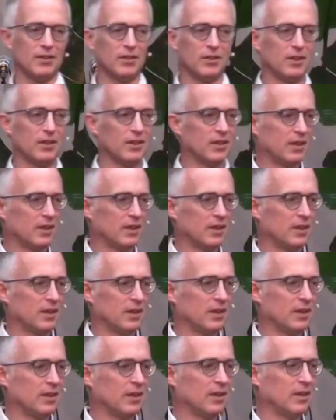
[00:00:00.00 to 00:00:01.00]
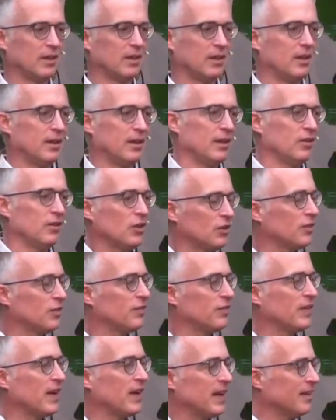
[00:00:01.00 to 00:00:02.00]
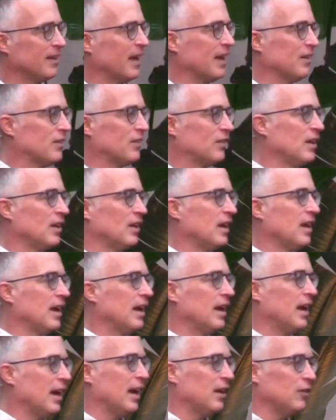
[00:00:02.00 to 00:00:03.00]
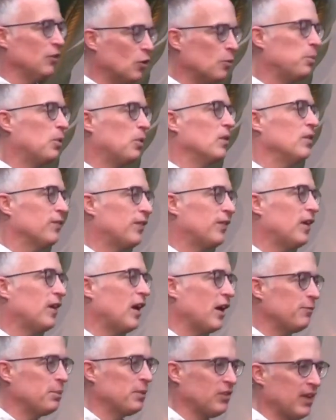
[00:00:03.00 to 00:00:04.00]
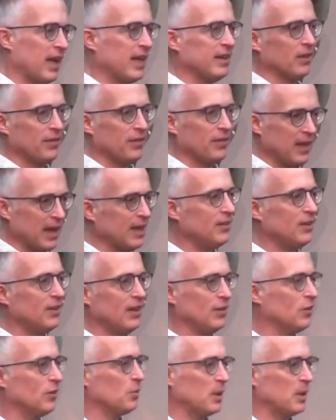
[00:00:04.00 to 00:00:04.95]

The Church of England has 0.5% of the 18 to 25-year-olds